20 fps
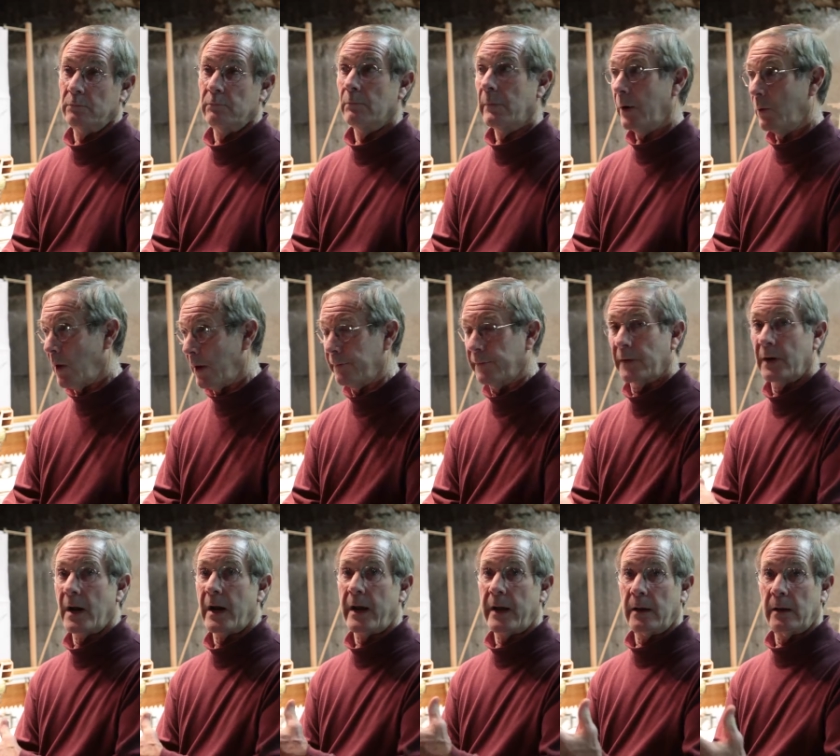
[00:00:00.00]
My wife
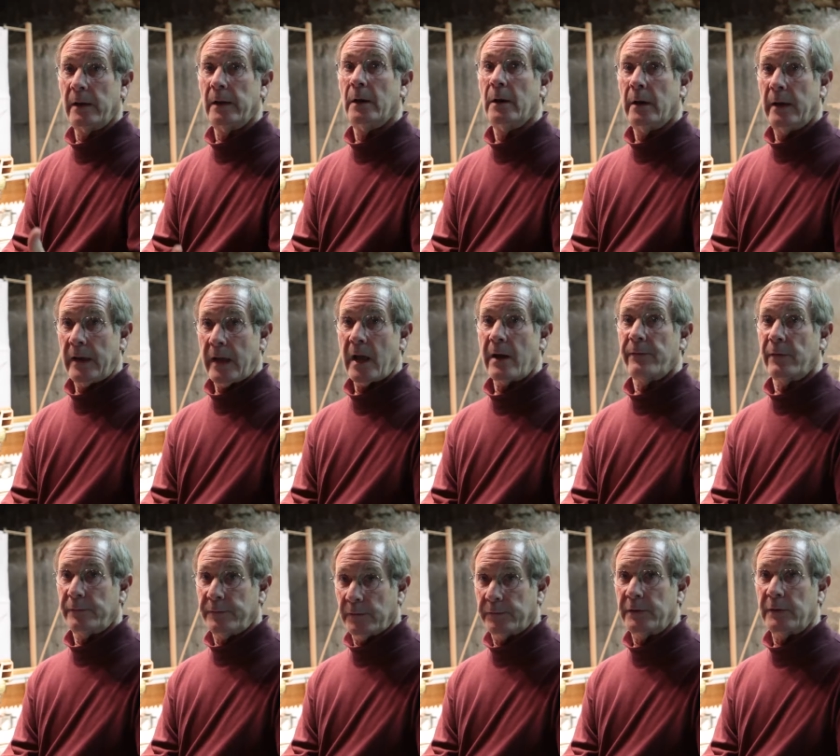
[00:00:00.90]
and I have
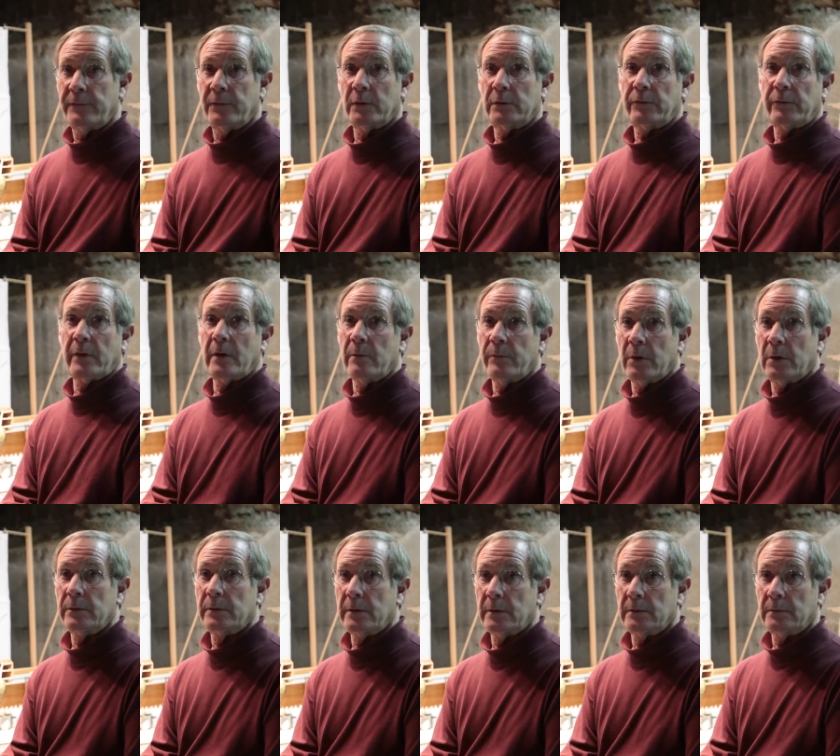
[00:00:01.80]
a 50-foot
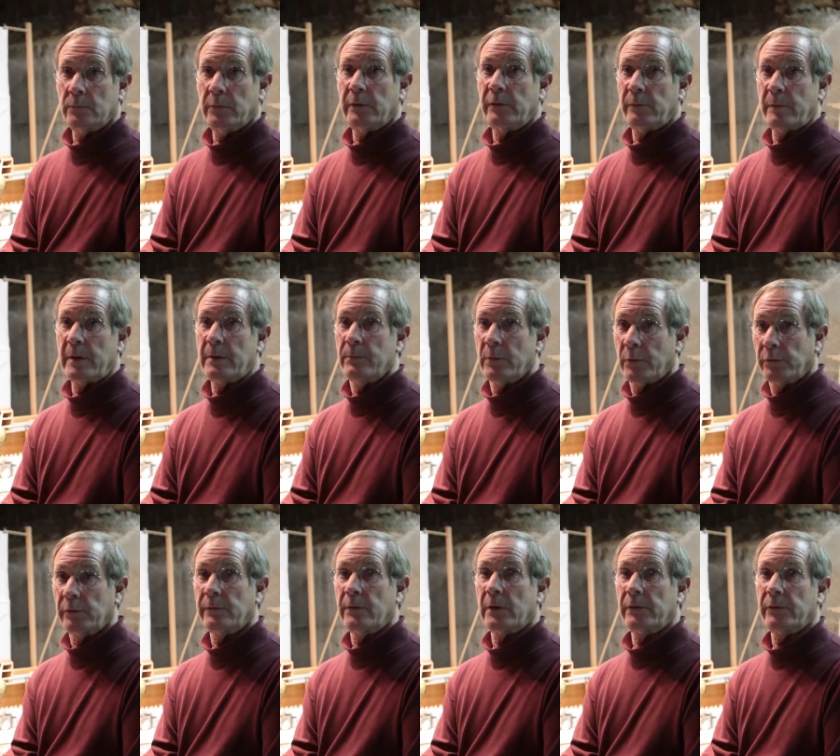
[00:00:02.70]
sailboat that we spend
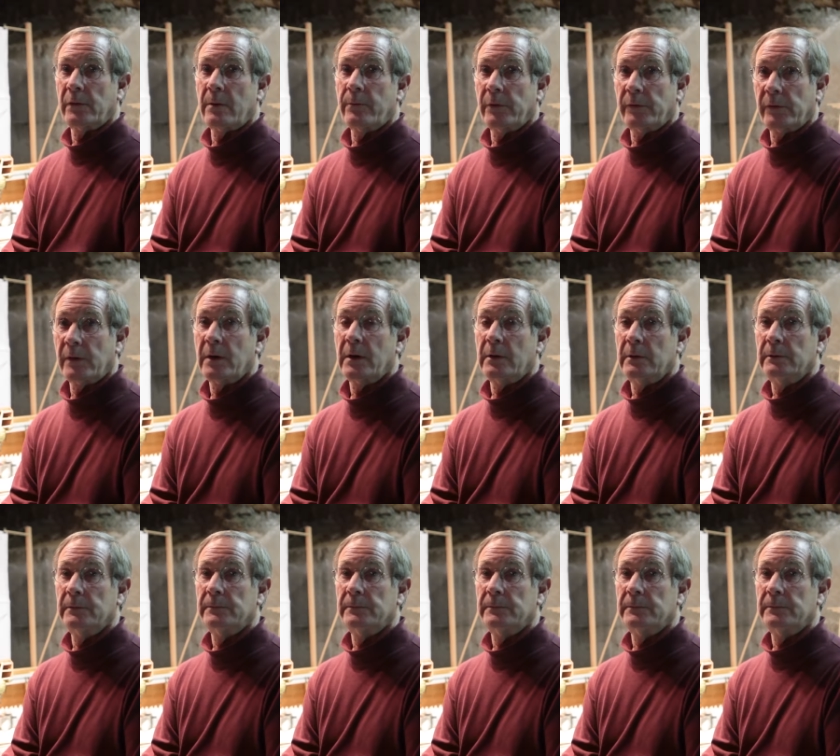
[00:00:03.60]
most of our summers on.